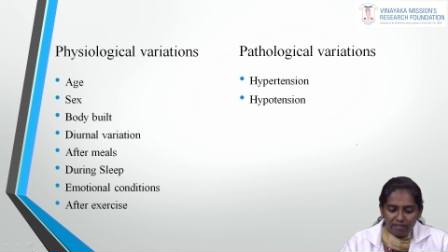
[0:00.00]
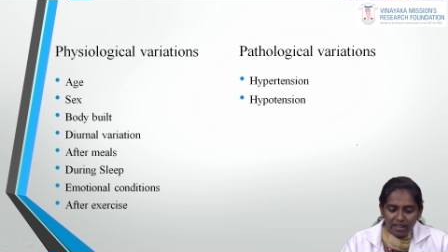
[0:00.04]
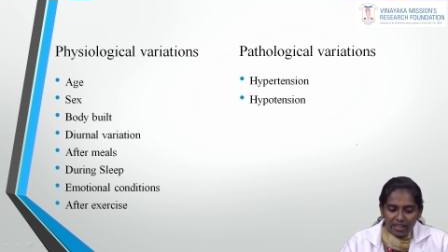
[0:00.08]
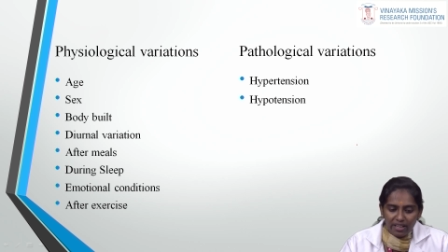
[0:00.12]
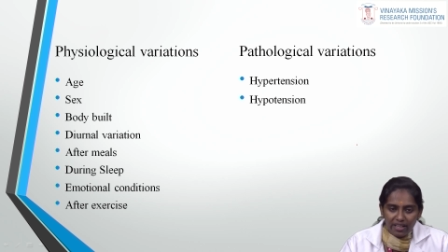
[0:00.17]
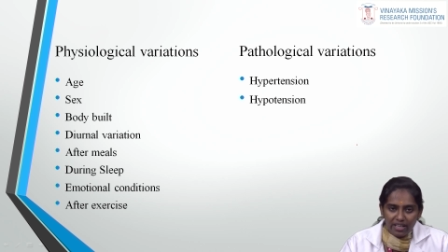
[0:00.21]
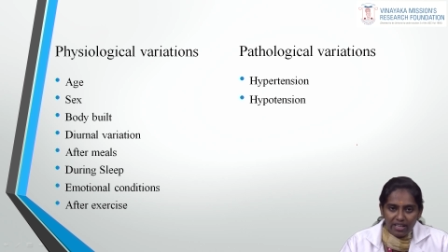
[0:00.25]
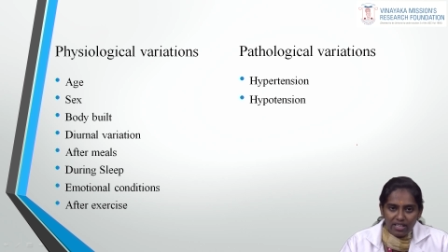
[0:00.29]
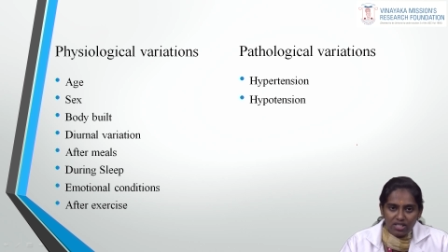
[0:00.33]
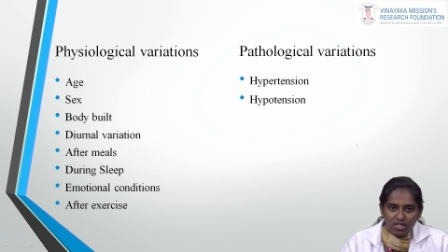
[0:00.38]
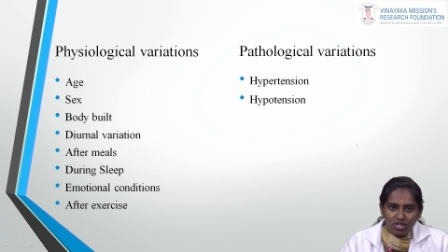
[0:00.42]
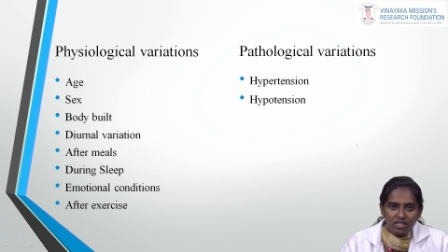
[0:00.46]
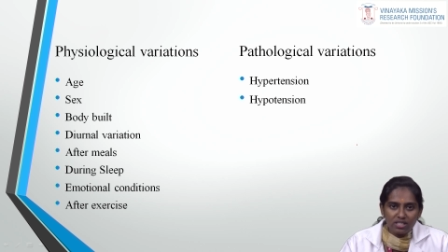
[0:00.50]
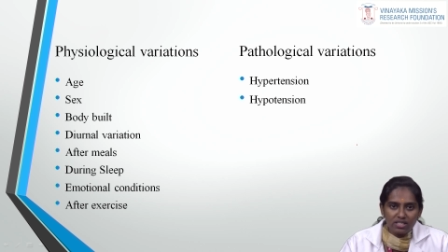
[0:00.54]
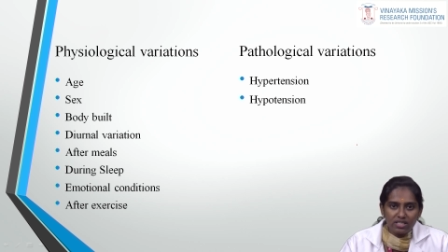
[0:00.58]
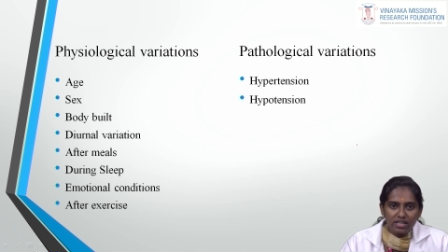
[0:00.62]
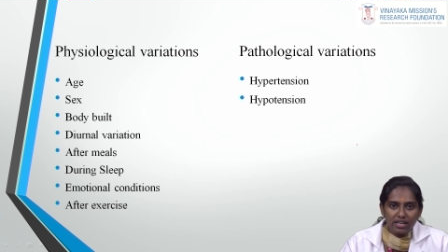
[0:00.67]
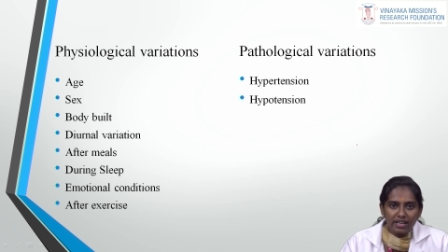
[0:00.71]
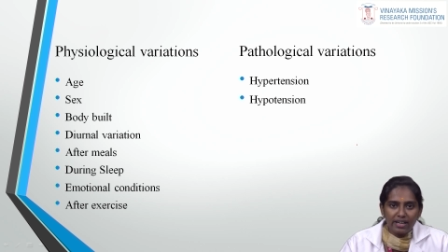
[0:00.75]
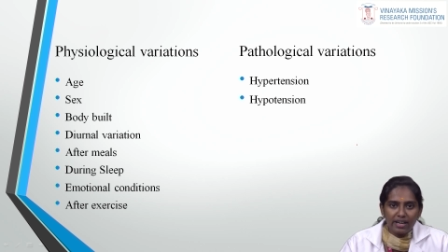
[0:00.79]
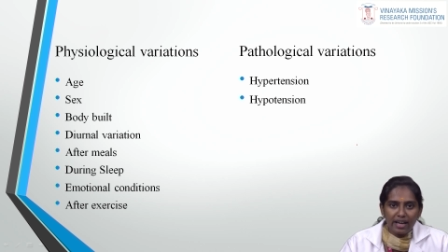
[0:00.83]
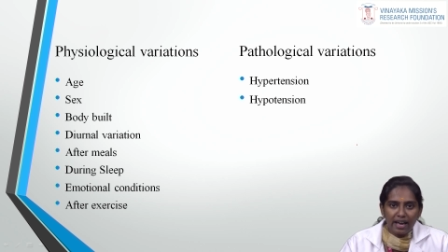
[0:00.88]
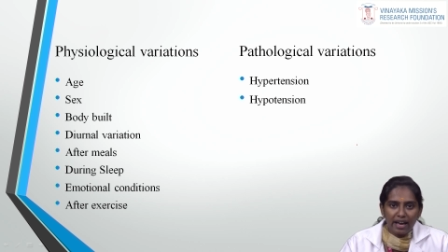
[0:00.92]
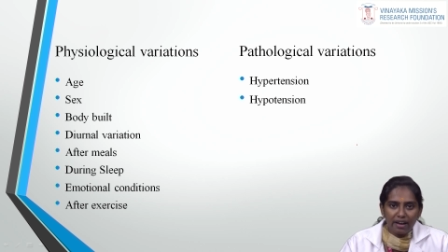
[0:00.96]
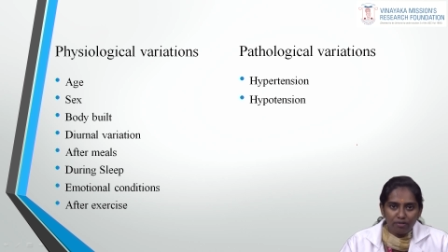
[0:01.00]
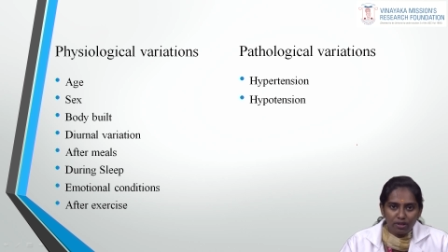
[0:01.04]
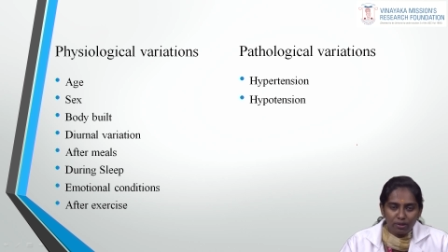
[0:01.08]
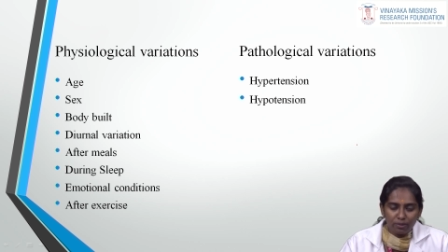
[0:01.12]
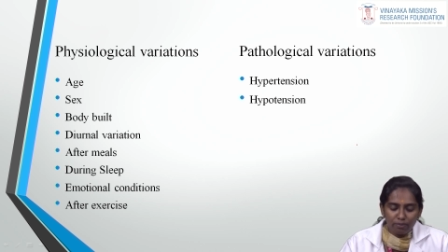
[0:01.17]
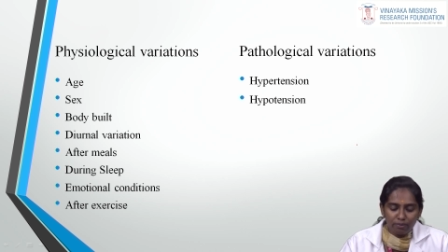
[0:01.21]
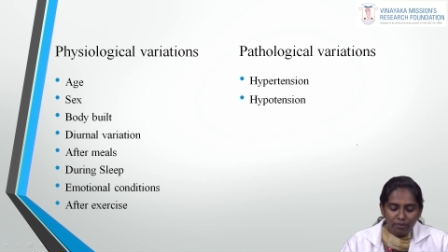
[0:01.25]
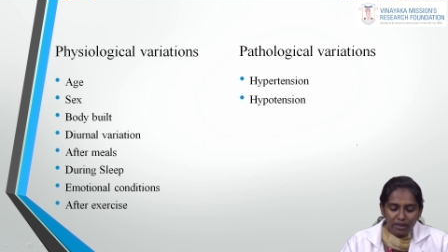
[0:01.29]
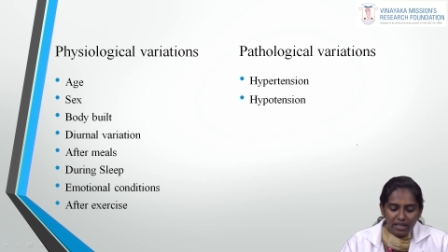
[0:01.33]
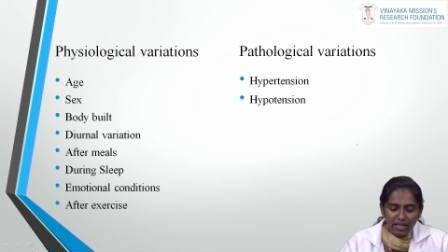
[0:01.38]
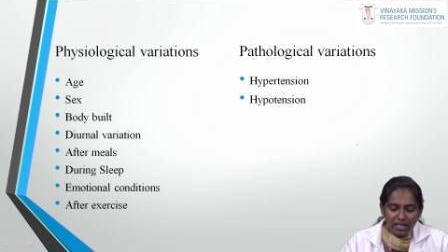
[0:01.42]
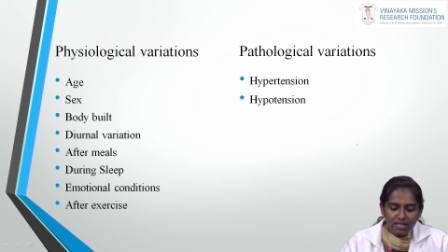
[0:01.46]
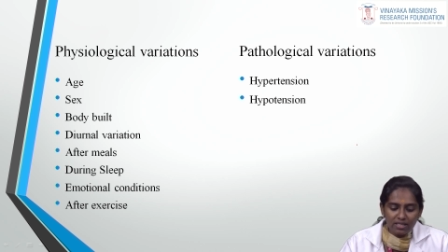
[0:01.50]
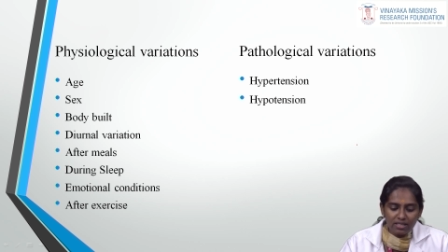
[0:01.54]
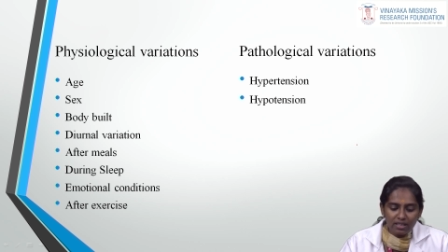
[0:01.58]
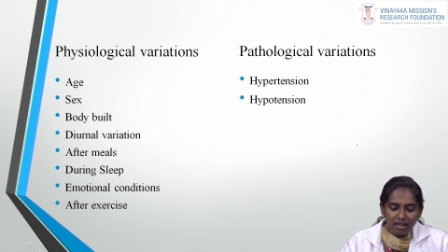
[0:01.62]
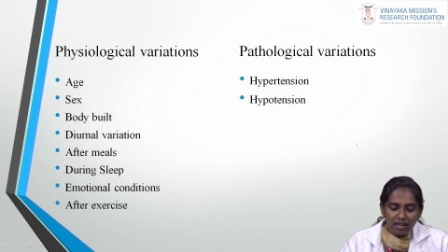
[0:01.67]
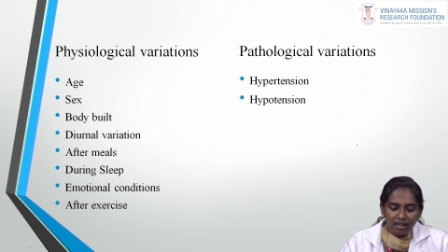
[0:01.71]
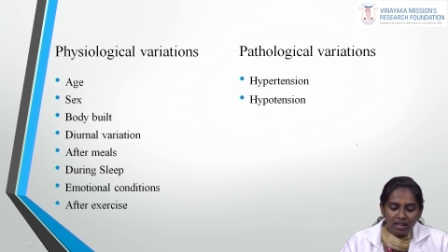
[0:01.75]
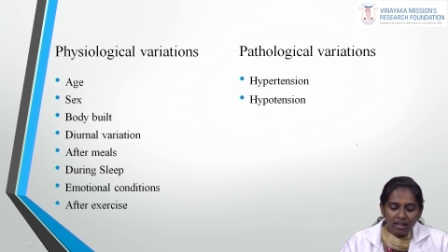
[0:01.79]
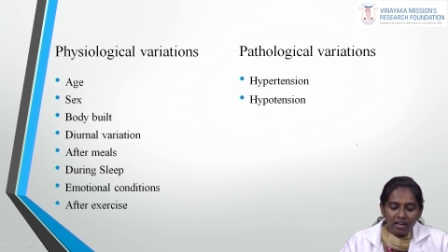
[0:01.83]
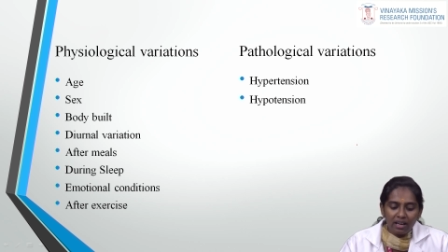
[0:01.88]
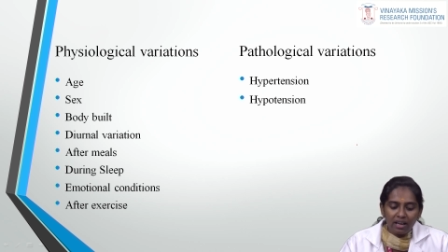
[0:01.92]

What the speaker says: variations and after meals,